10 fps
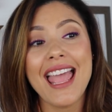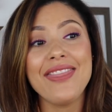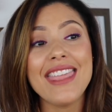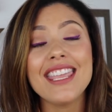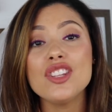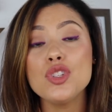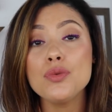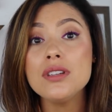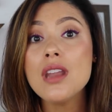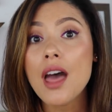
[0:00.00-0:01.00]
and they can
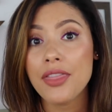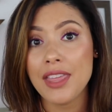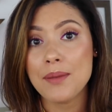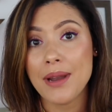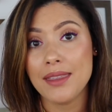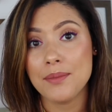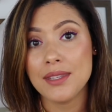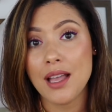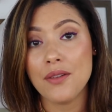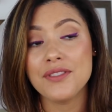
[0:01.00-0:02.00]
do nothing by
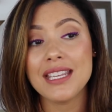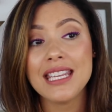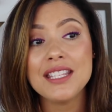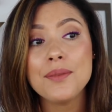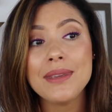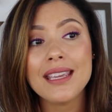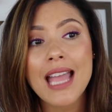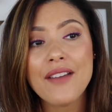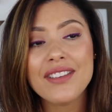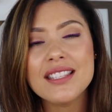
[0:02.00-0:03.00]
themselves. They need to
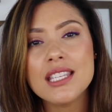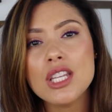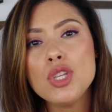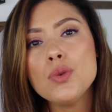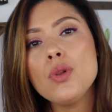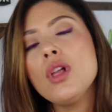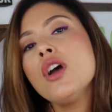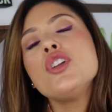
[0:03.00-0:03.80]
have continual